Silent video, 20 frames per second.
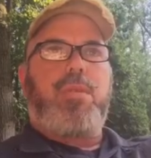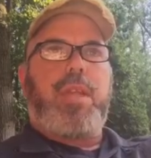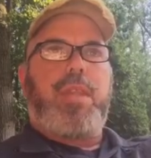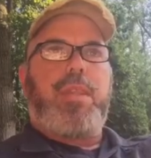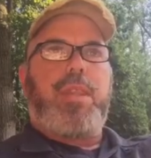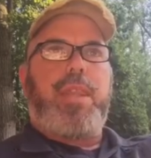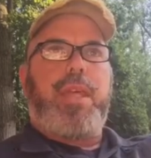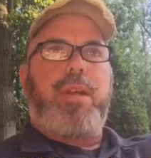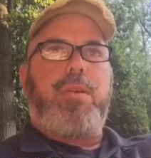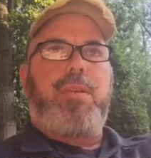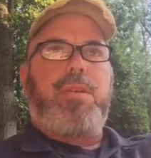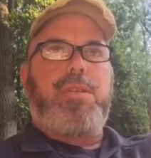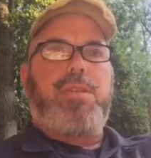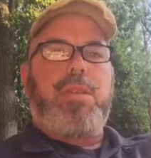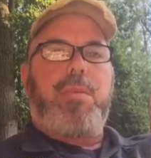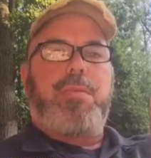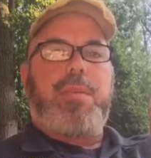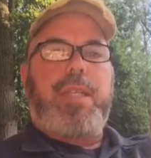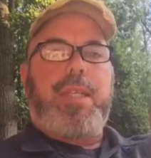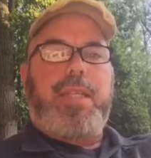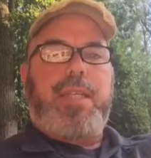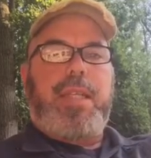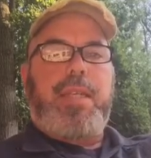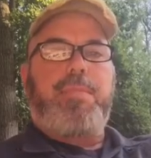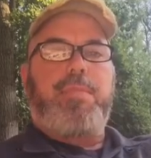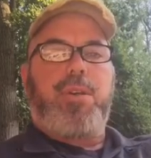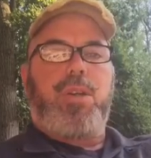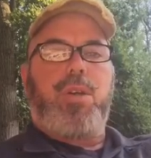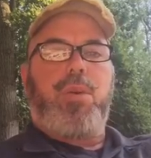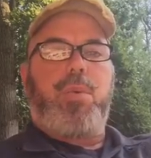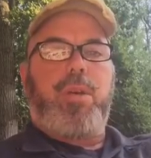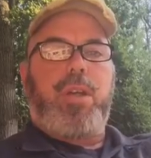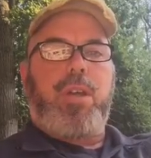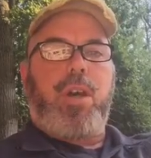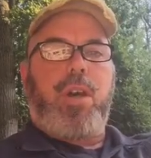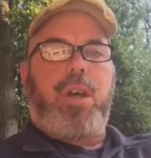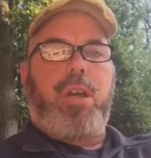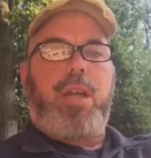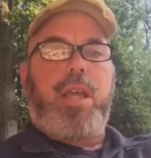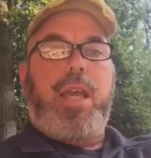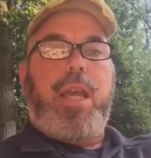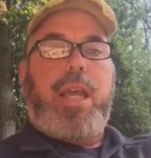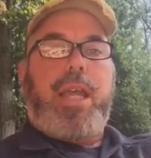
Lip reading: that there is something deeper going on